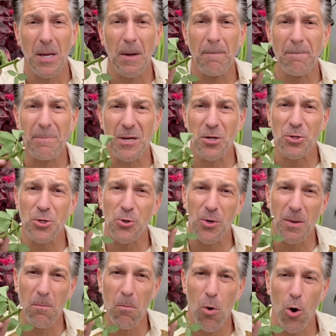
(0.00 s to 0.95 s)
mildew
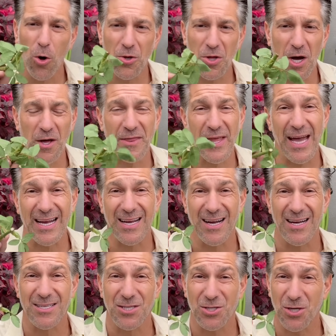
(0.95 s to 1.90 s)
and mold on that
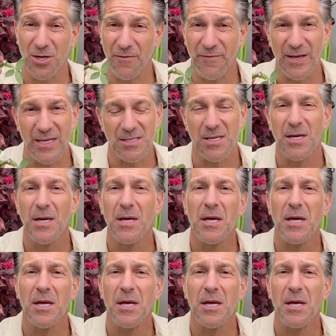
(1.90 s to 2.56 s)
cut surface.